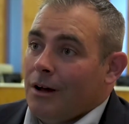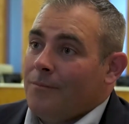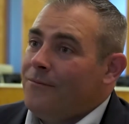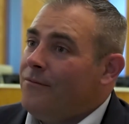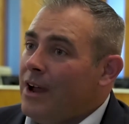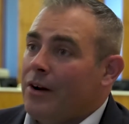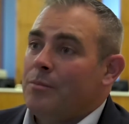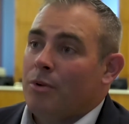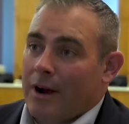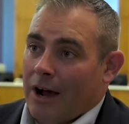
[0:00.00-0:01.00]

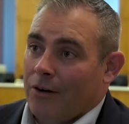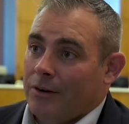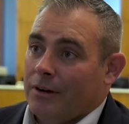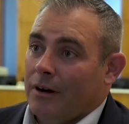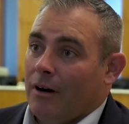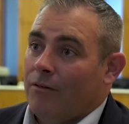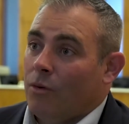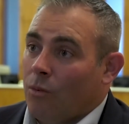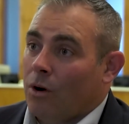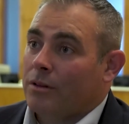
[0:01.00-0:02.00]
very proud of
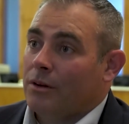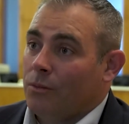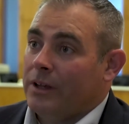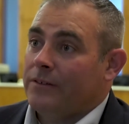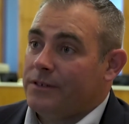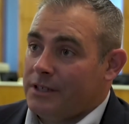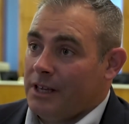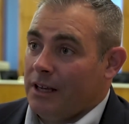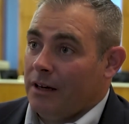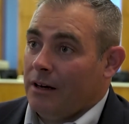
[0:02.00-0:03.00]
the work that we have
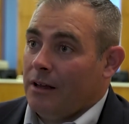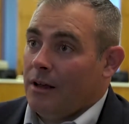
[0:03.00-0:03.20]
seen